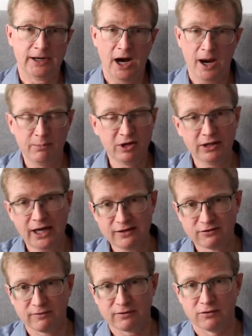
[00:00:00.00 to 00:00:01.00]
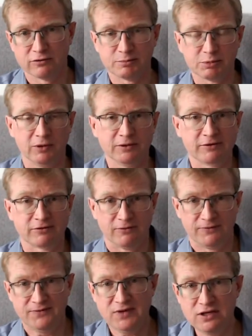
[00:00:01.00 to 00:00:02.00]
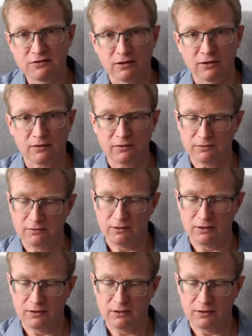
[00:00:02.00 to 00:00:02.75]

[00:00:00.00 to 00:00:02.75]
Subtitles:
upgrades of those products or features,